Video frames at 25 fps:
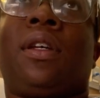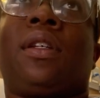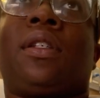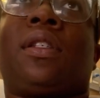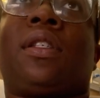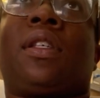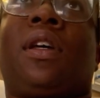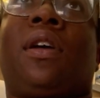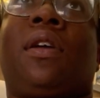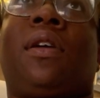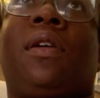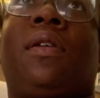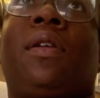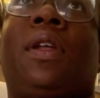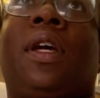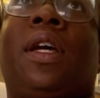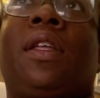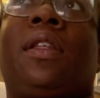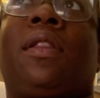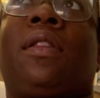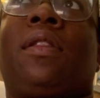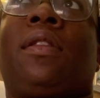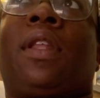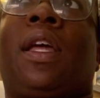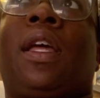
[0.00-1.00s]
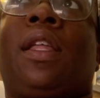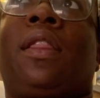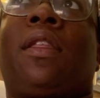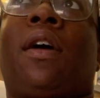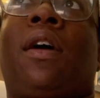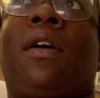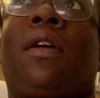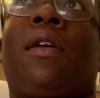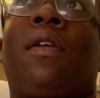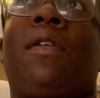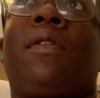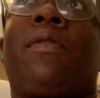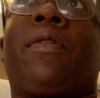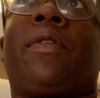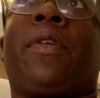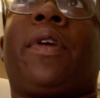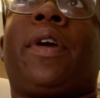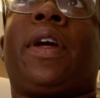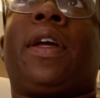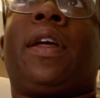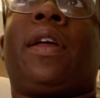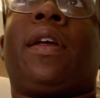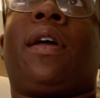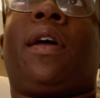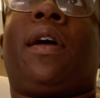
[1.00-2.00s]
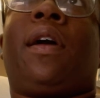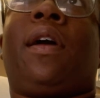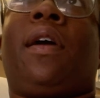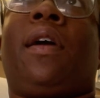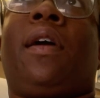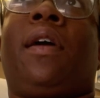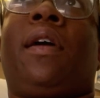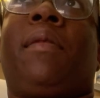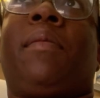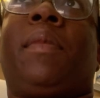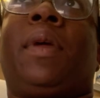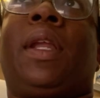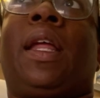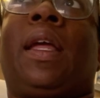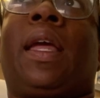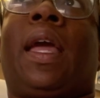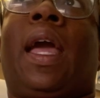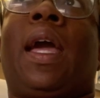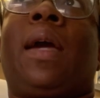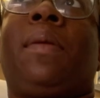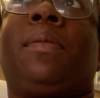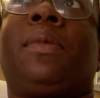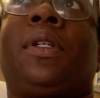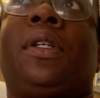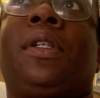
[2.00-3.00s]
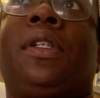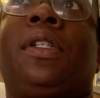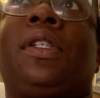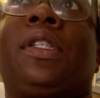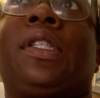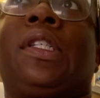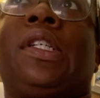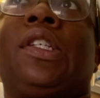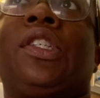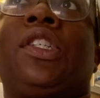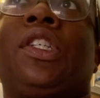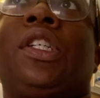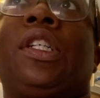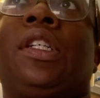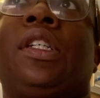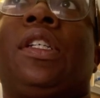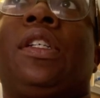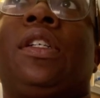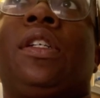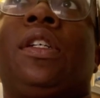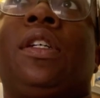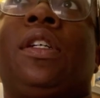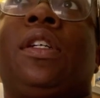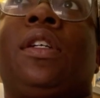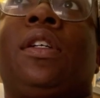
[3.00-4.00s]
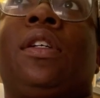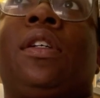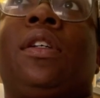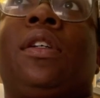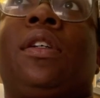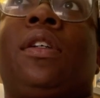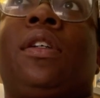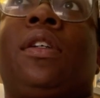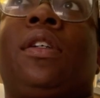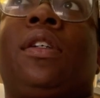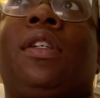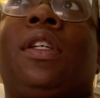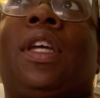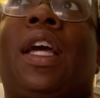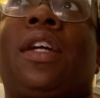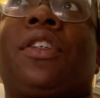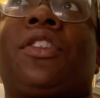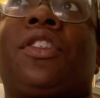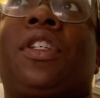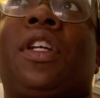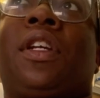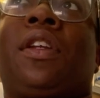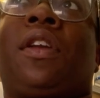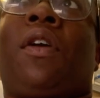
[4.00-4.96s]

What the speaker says: So they thought over it, and they came to a decision yesterday.